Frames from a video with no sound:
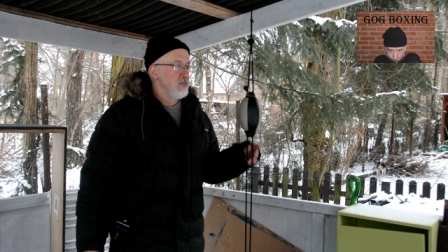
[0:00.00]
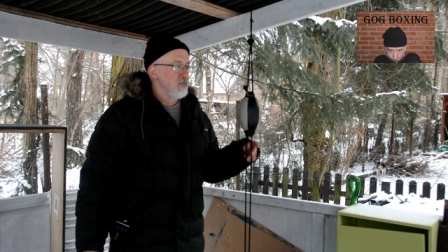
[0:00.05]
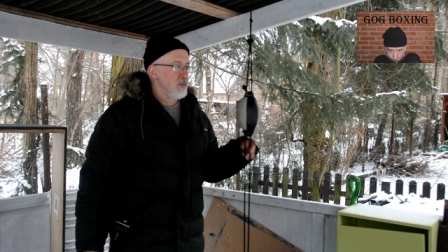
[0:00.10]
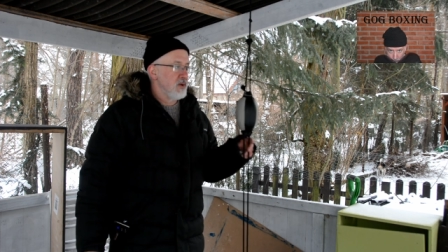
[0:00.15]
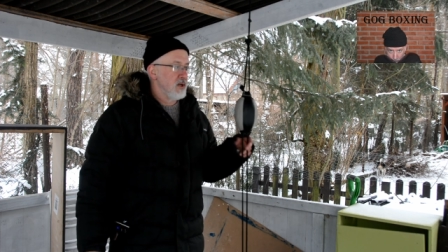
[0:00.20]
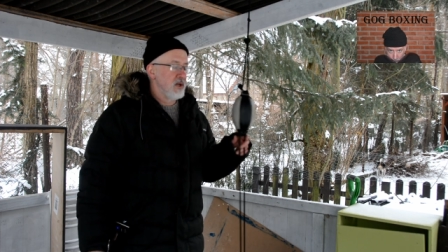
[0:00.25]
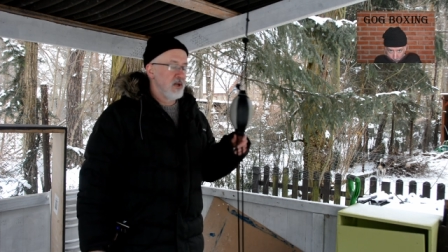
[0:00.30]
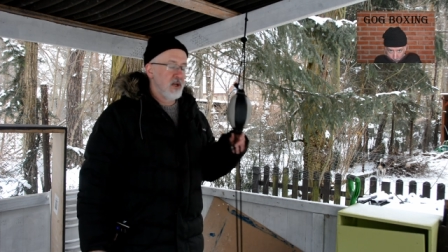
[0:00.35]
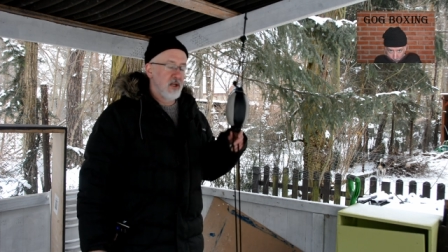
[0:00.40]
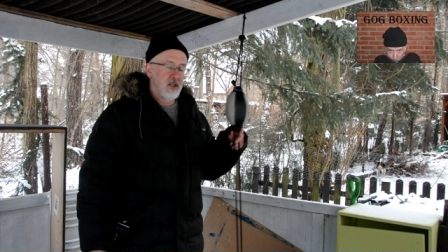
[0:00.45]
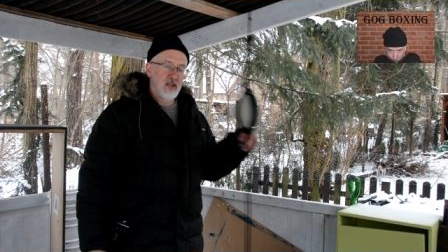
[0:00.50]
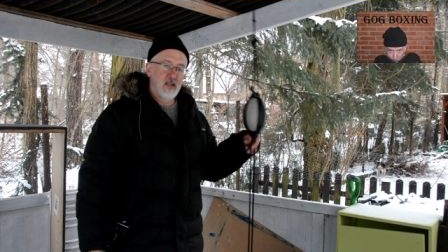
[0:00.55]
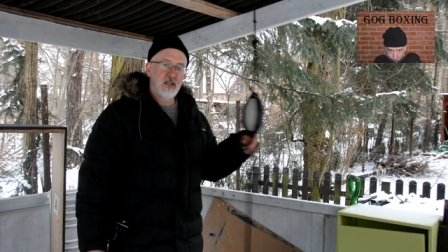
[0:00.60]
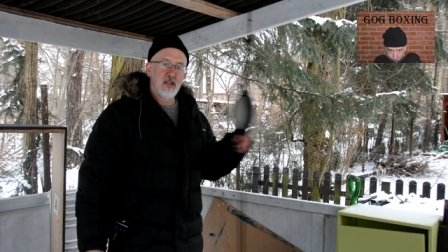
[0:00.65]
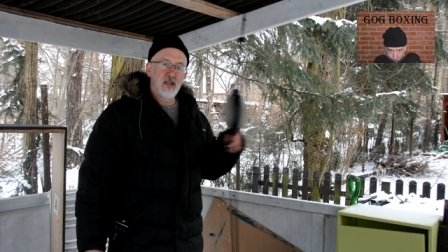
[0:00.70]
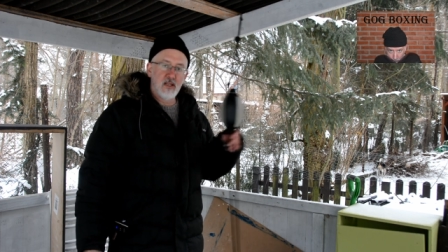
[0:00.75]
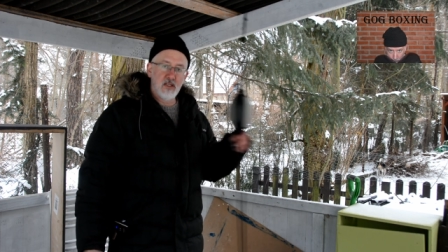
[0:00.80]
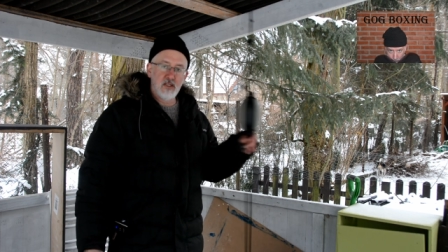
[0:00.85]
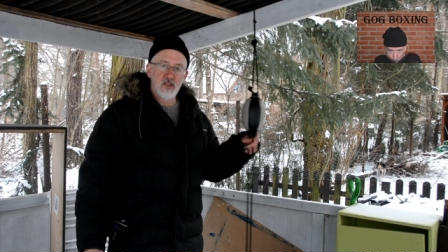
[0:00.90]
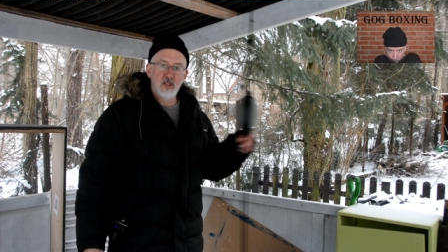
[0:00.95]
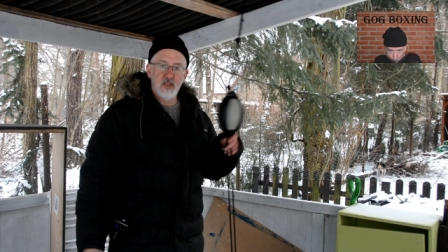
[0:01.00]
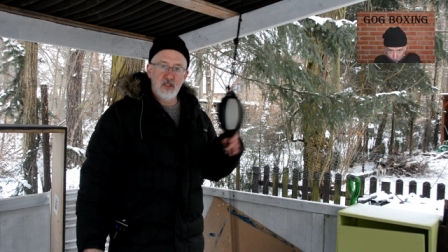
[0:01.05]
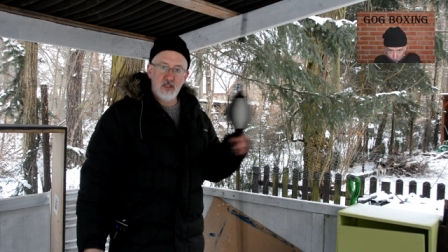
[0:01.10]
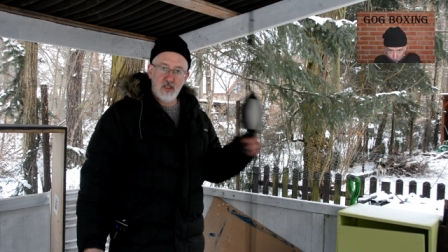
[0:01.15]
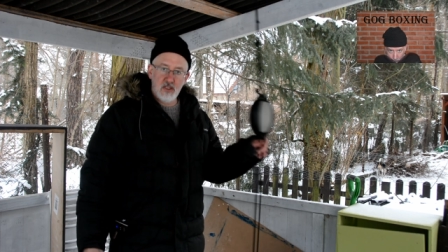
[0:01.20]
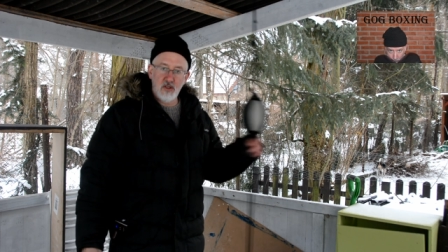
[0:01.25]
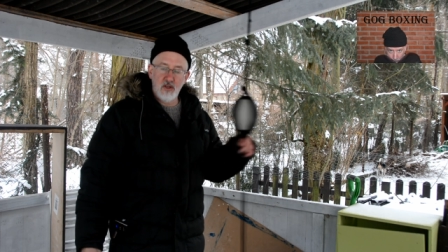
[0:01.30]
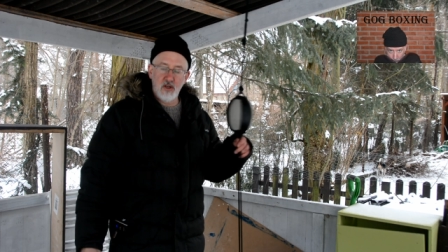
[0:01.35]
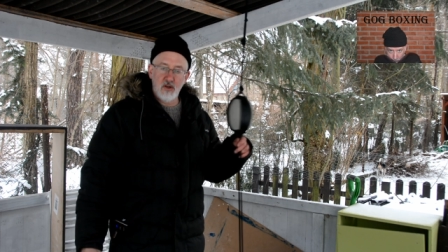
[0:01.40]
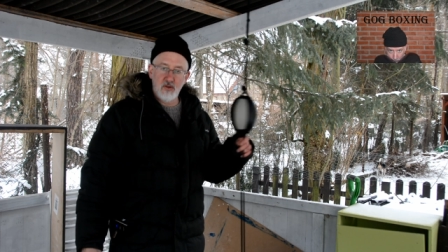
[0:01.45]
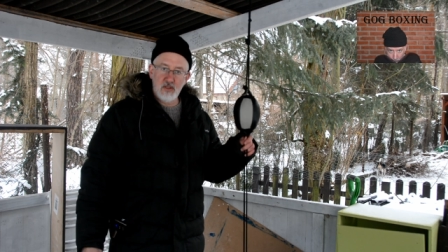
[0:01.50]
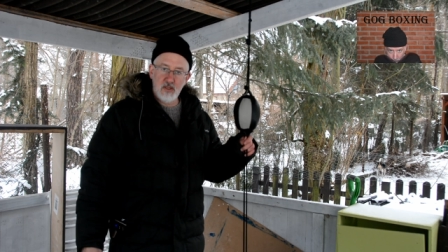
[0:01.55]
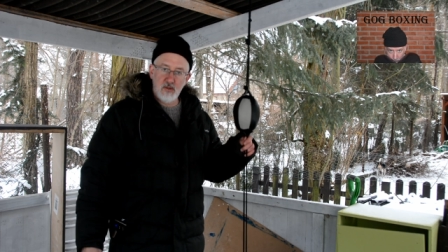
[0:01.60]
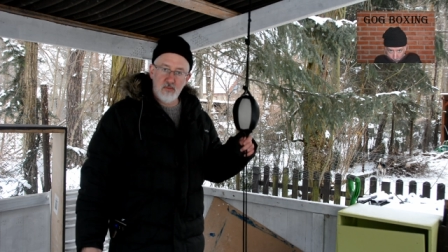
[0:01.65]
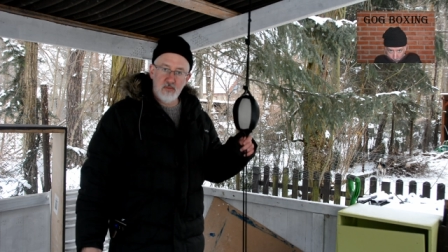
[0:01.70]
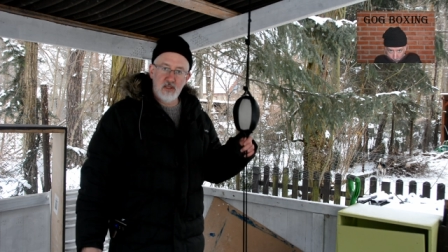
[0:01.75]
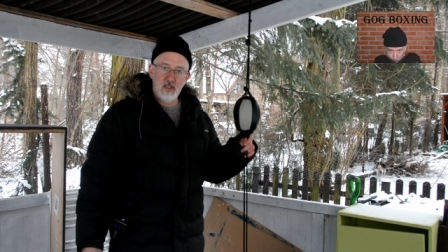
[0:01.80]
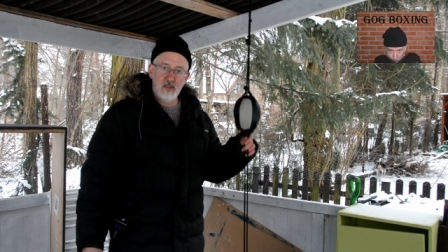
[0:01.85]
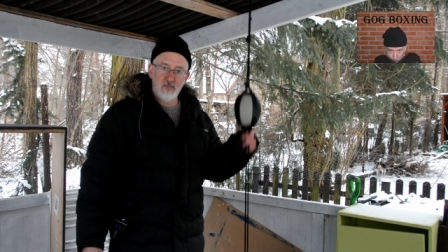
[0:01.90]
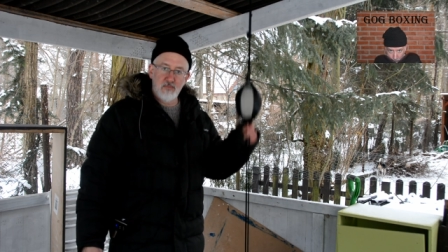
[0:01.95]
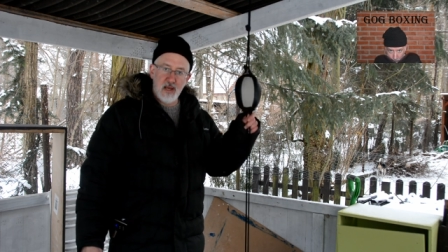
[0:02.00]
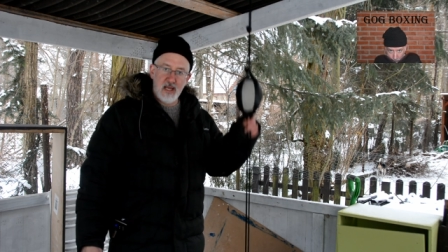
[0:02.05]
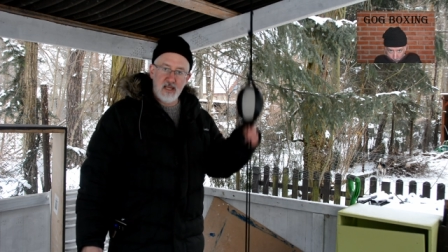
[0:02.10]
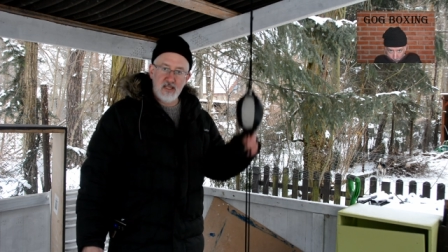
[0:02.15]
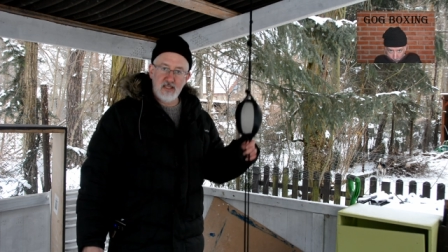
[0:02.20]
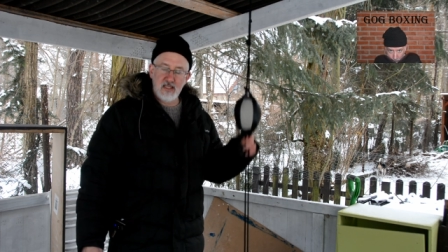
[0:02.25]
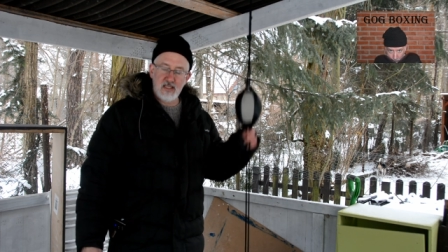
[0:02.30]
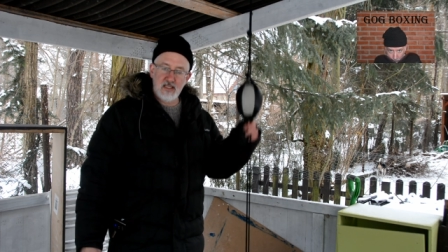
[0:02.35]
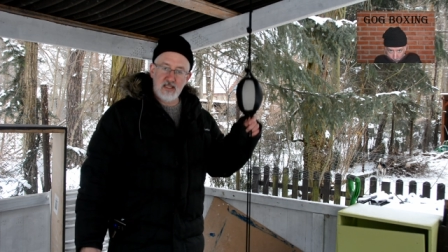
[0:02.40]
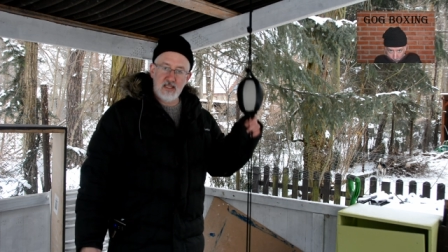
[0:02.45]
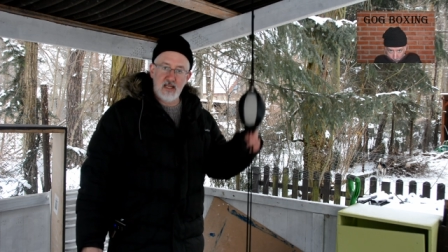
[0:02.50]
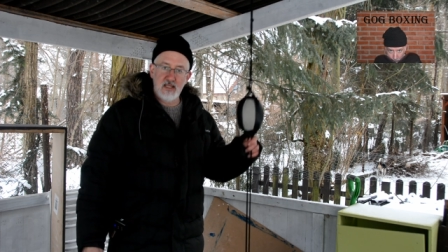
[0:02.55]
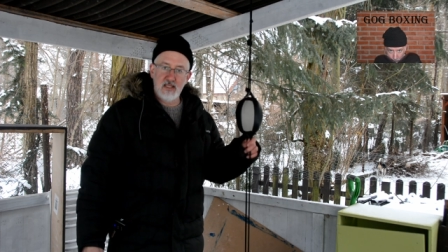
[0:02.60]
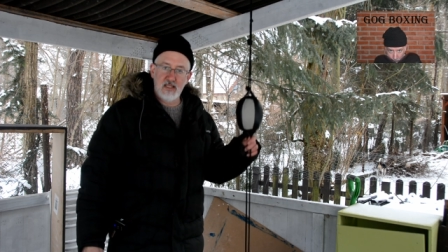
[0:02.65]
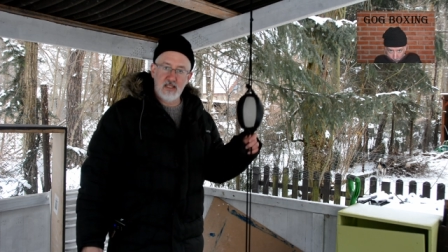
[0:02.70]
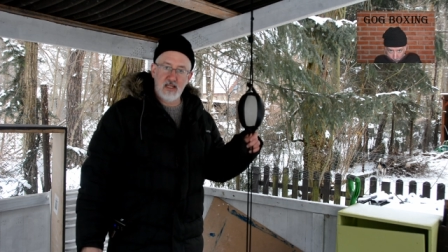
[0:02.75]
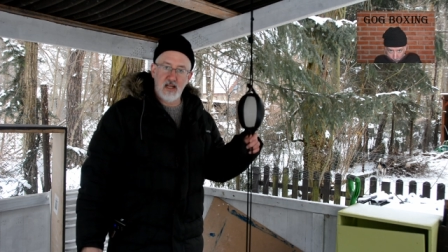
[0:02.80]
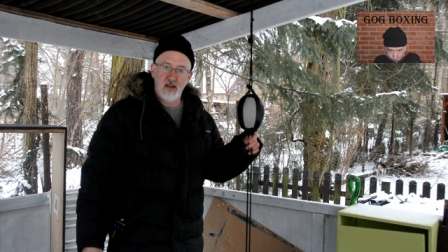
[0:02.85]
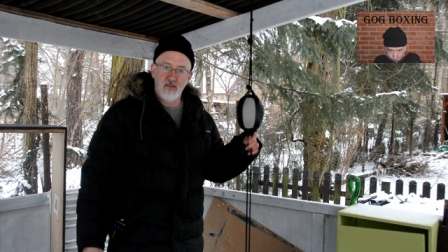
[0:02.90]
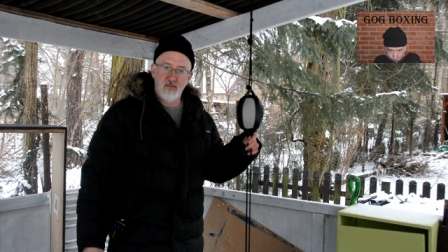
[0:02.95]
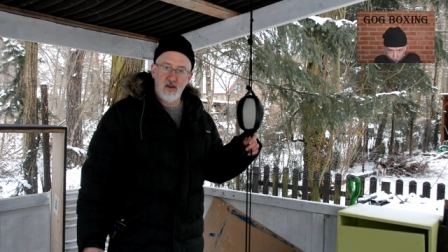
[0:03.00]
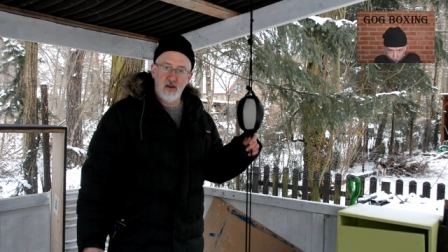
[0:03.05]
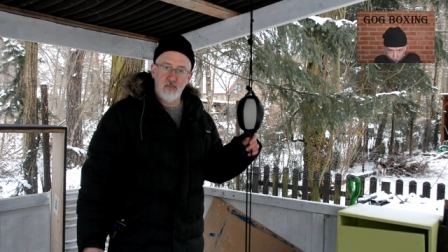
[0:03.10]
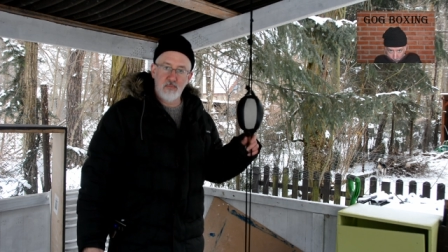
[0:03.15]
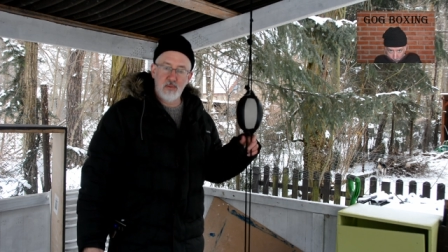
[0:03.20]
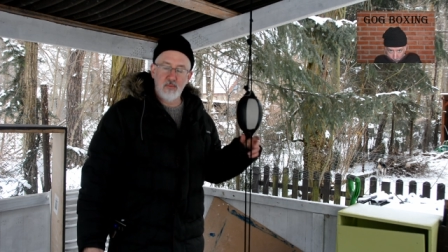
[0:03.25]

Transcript: But another thing is just, you know, some of these basics, setting stuff up.